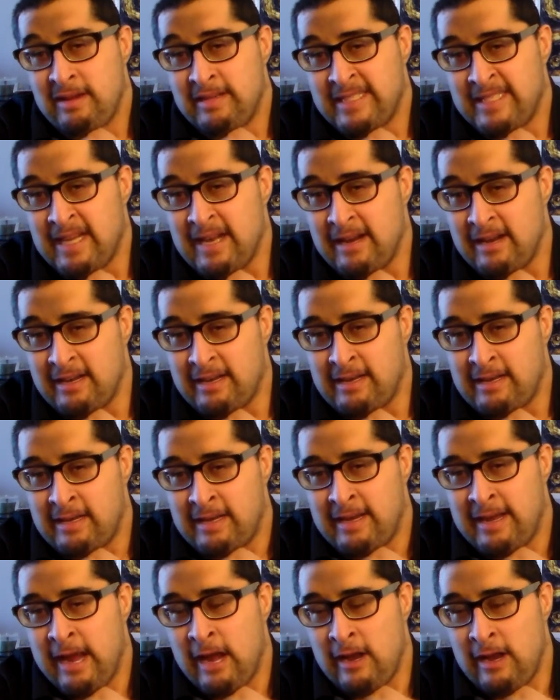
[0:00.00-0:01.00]
Son,
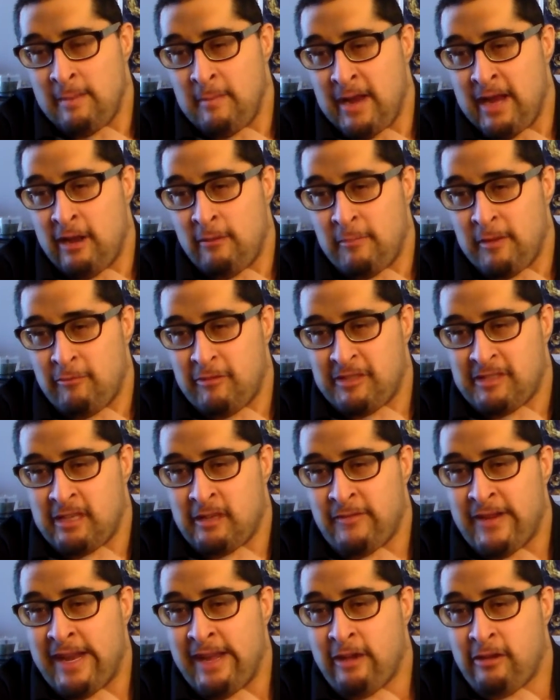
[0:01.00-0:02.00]
hell, let me help you with
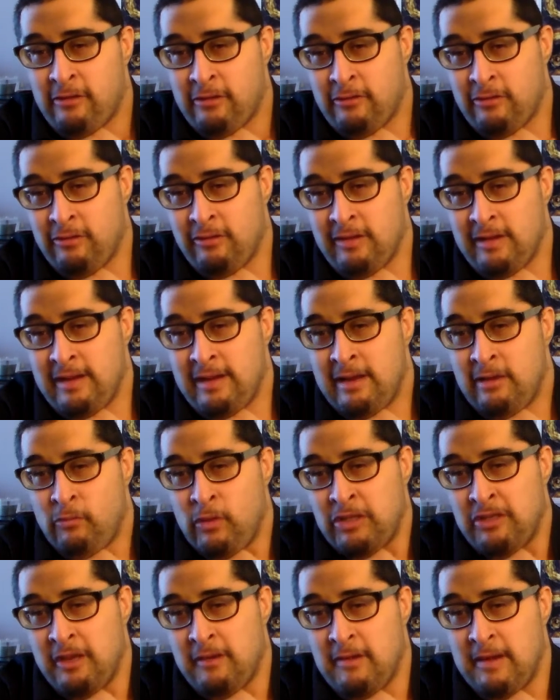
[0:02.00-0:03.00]
this video.
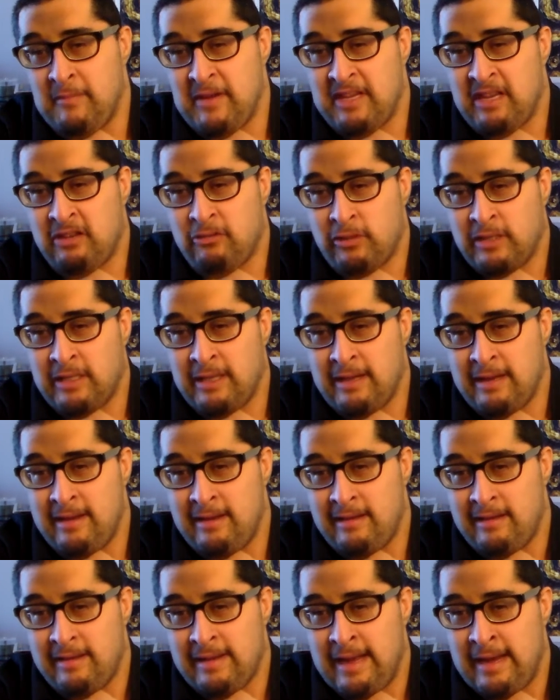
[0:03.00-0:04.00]
What do you want me to do,
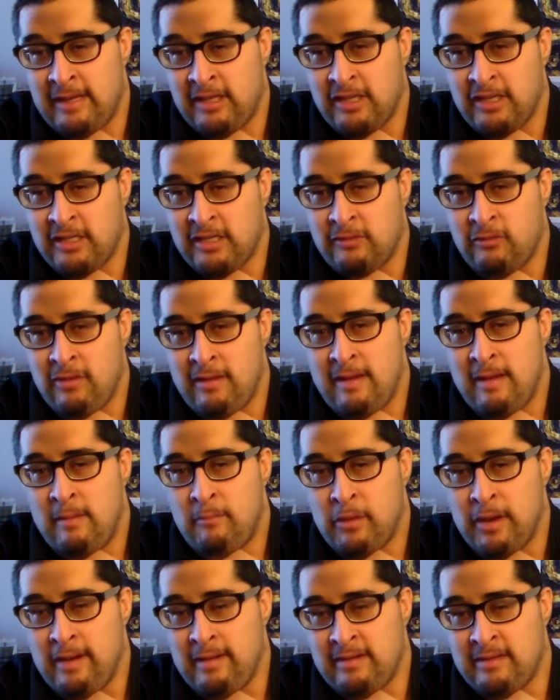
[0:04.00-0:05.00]
son? Like, just
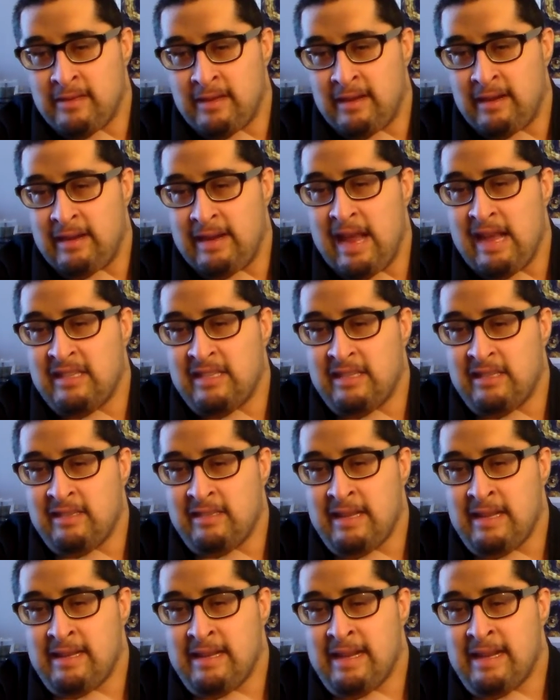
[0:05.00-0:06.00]
put on
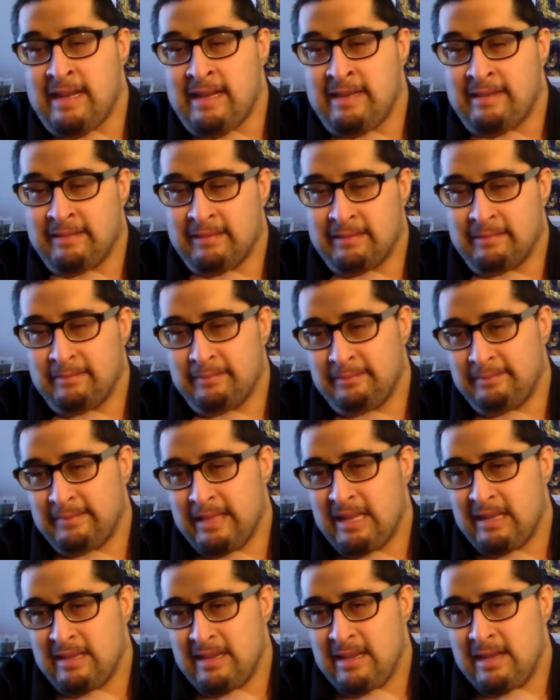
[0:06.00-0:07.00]
sunglasses.
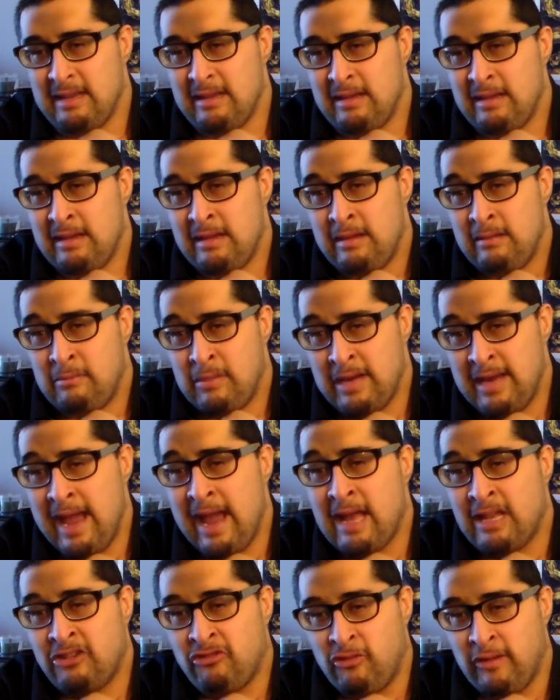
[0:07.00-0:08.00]
But
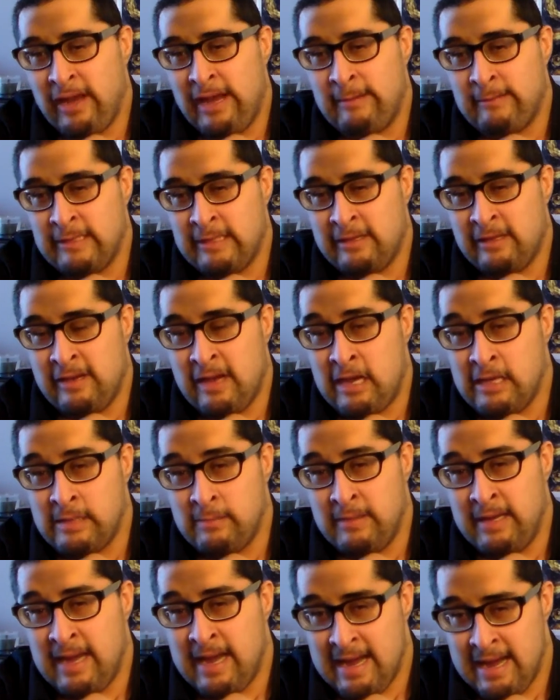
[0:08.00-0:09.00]
yeah, Twames is an
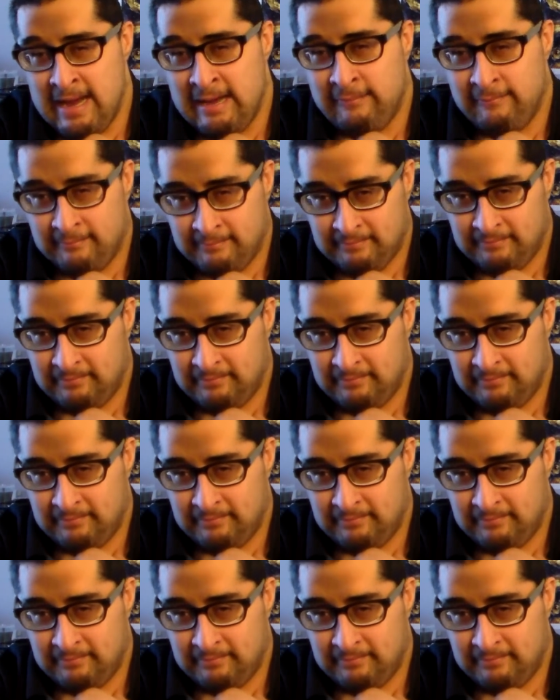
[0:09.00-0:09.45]
awesome guy.